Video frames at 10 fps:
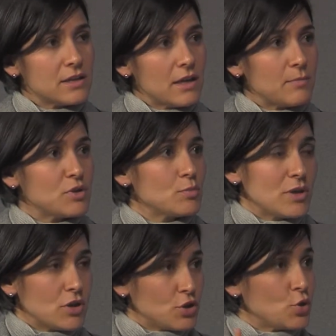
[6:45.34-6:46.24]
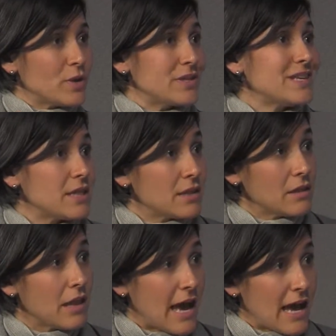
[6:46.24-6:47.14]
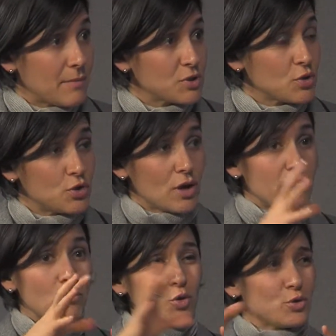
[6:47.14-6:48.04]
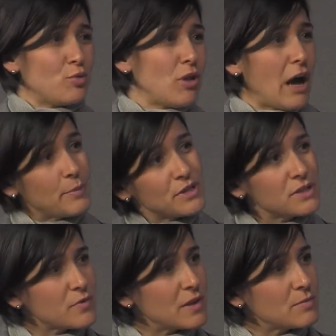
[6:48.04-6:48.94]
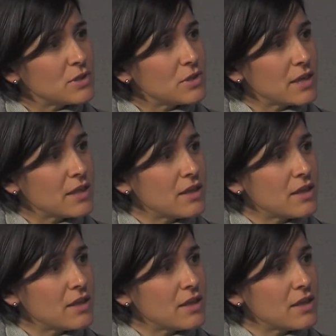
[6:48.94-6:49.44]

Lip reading: I'm assuming you're doing this in the lab. So do you have multiple options for them to look at